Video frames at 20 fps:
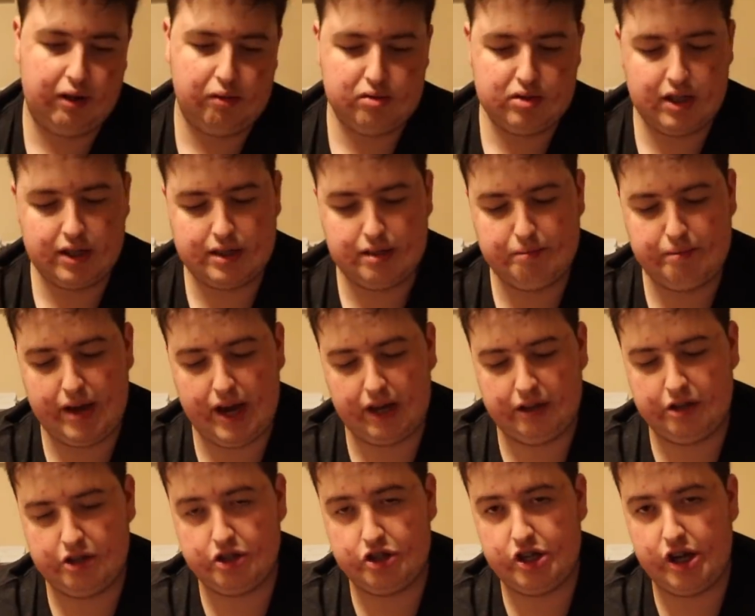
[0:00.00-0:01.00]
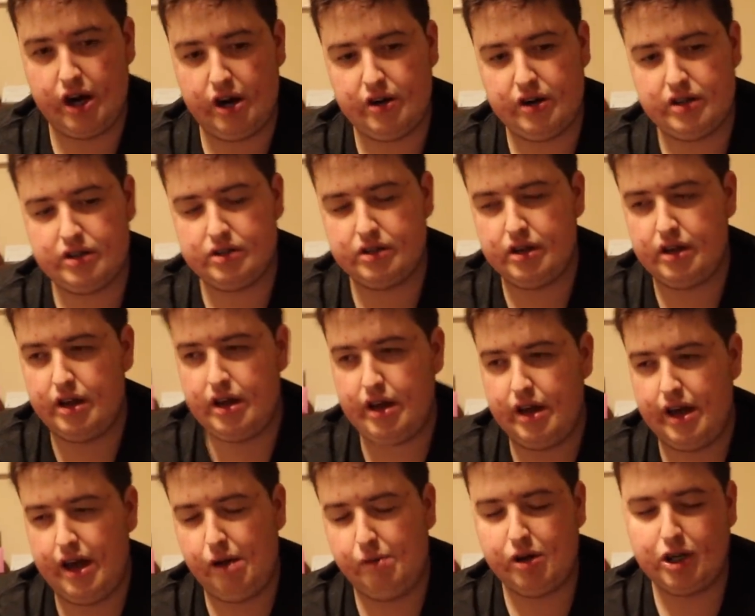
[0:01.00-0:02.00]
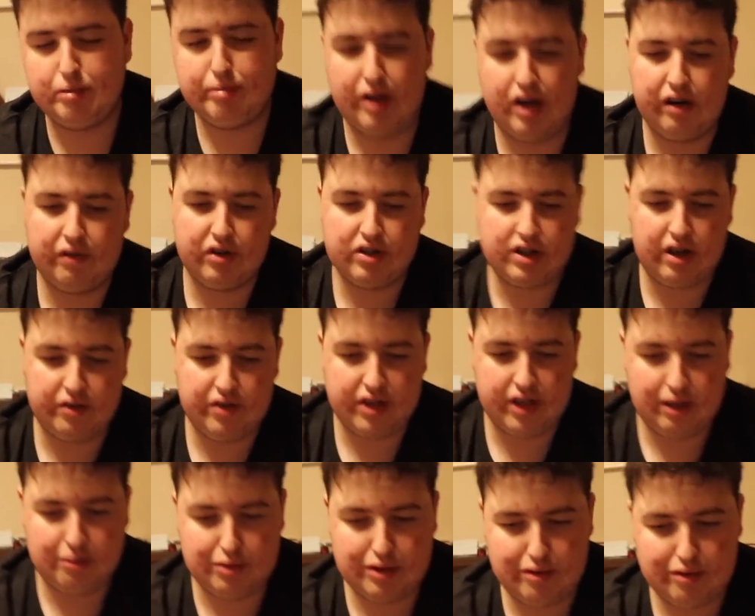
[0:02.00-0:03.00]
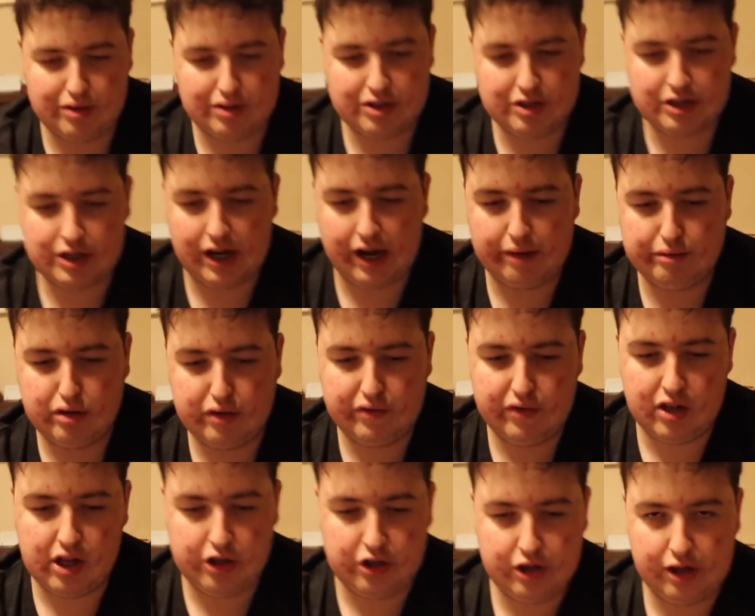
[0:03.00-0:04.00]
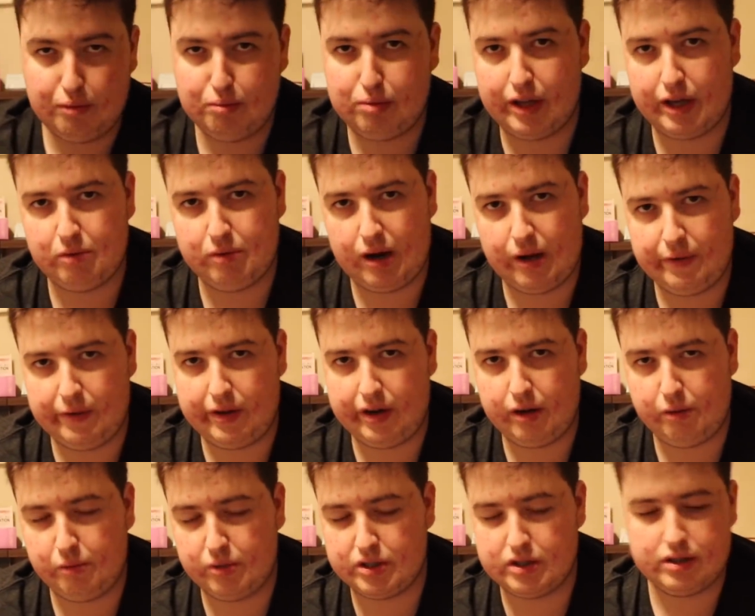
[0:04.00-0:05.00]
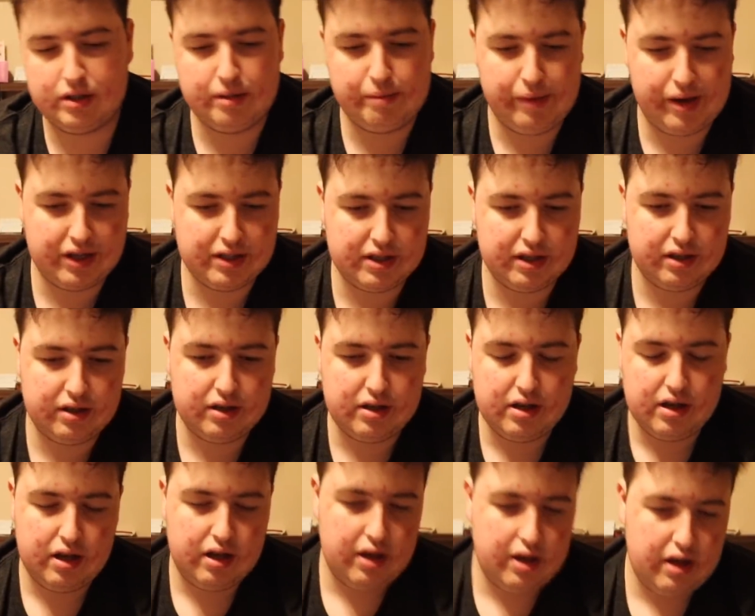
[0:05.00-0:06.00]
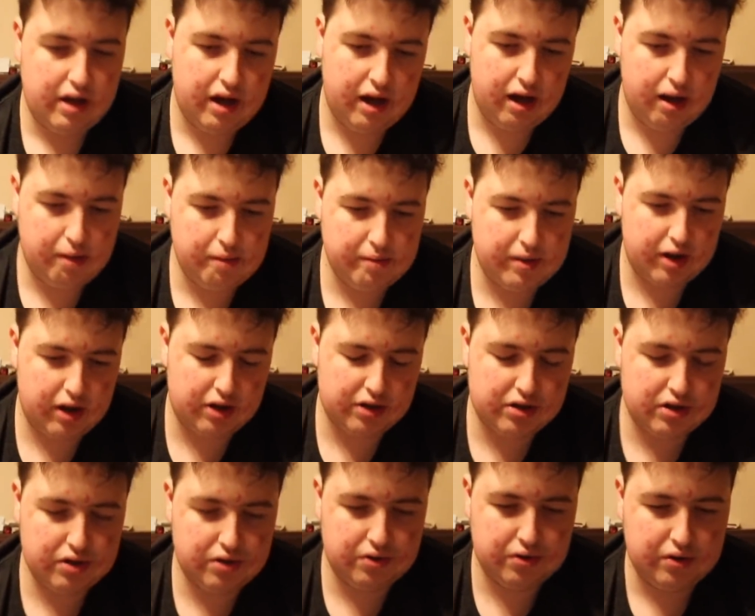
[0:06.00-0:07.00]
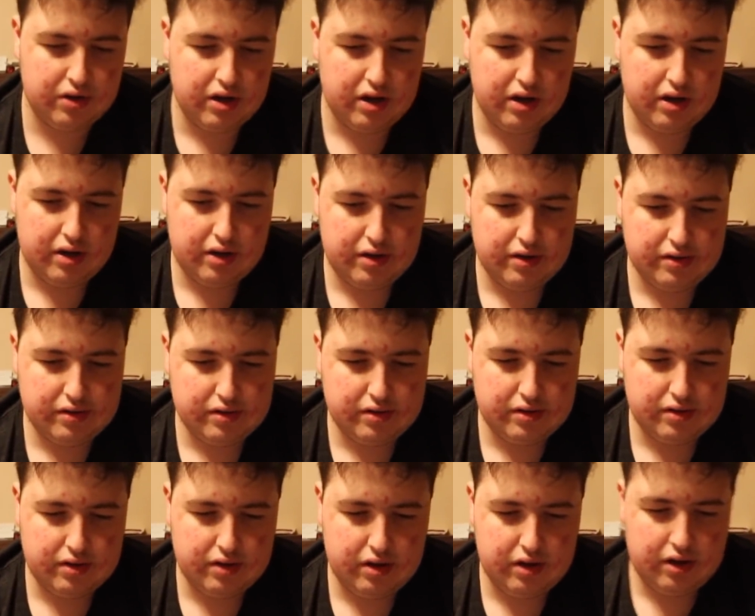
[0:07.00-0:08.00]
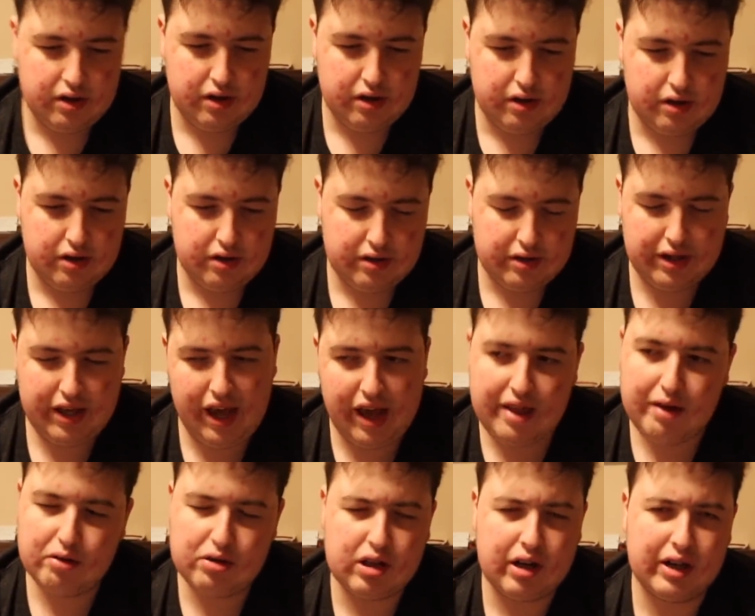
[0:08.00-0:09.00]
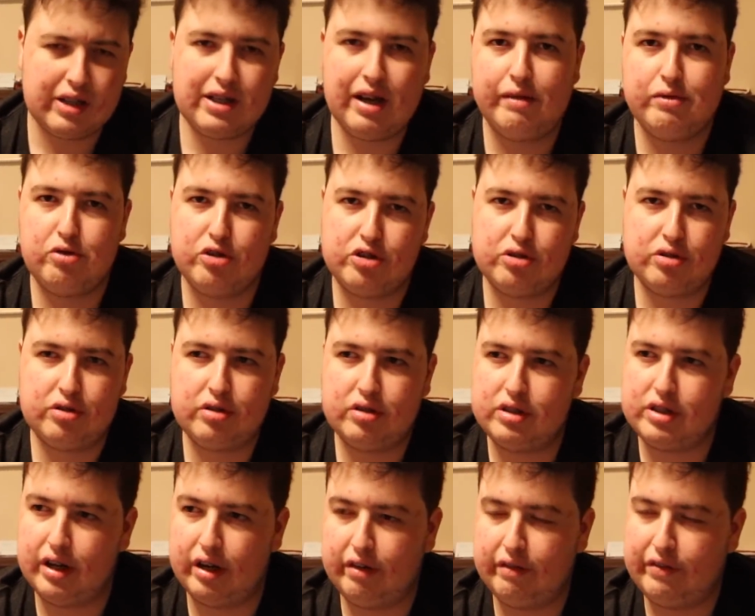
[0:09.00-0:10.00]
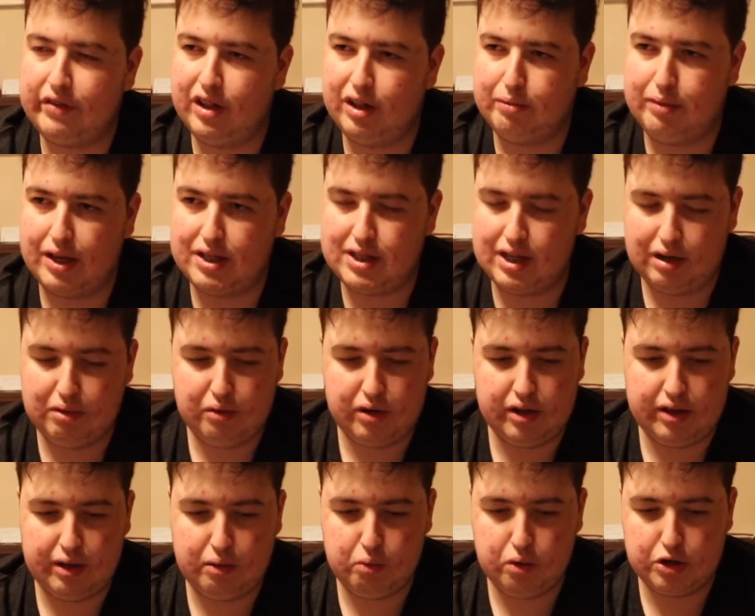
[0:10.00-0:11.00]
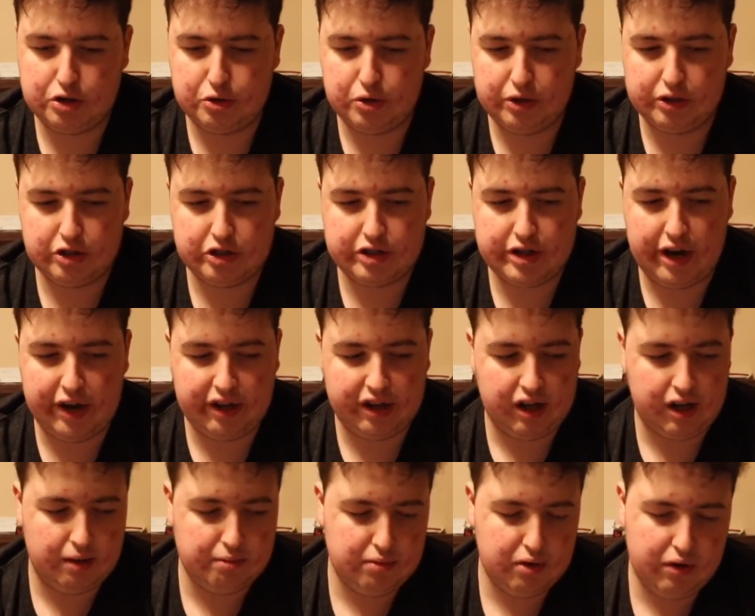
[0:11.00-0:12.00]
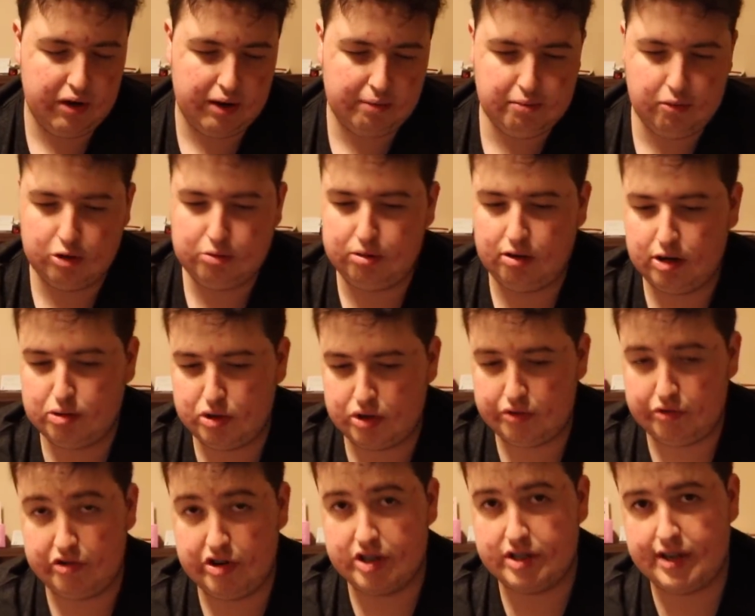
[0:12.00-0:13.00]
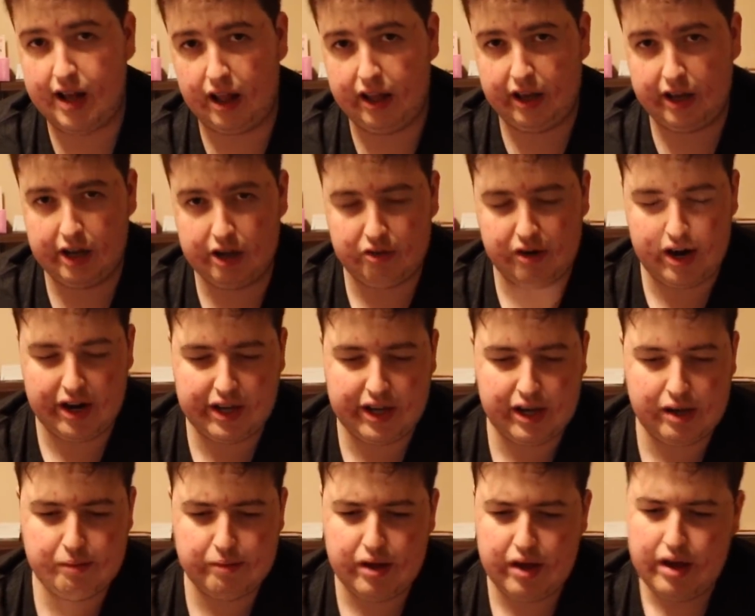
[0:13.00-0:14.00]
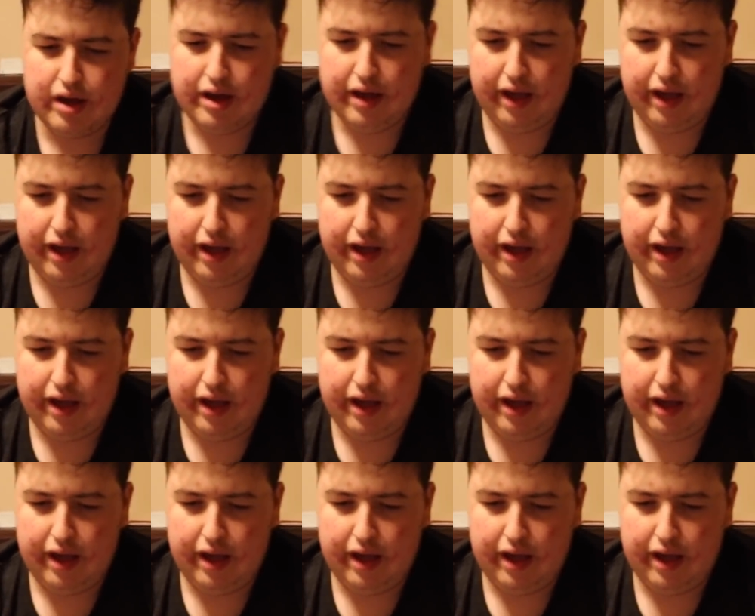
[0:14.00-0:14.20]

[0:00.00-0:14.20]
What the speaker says: like it was less impact than cherries. It was better versus everything, but there were just times where I felt like you can play around it and it wasn't amazing. And also, yeah, there was a lot of times where it just didn't feel amazing, where they weren't doing their standard combo and both players were just freestyling in a grind game.